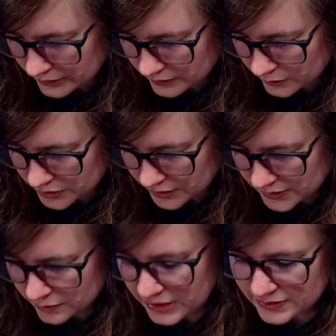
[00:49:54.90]
Which also
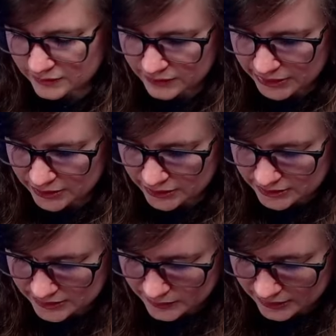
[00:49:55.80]
makes it very hard
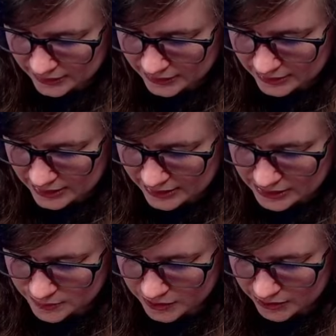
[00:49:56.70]
to be like, I need to
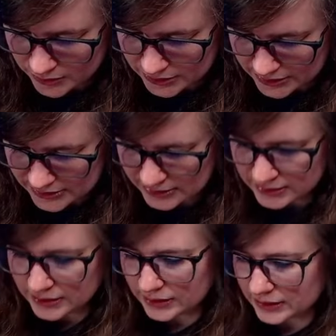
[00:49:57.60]
prioritize
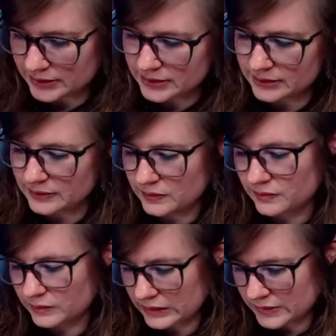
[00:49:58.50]
TikTok content.
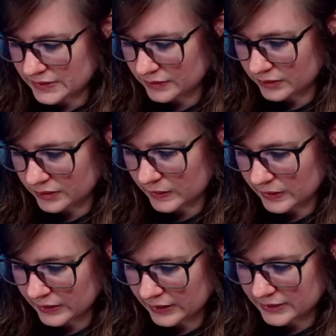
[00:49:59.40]
And I just don't know
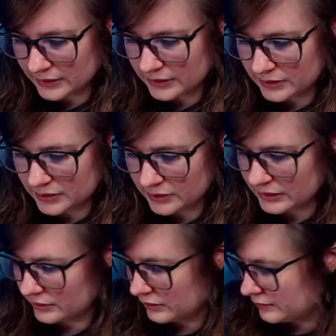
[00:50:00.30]
how that's gonna turn out.